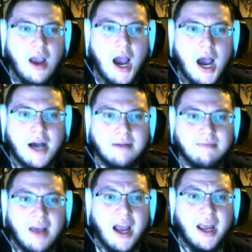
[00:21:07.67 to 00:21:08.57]

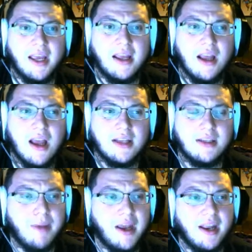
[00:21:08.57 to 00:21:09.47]
I
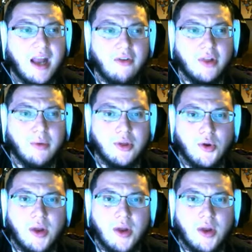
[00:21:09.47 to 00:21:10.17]
debated heavily whether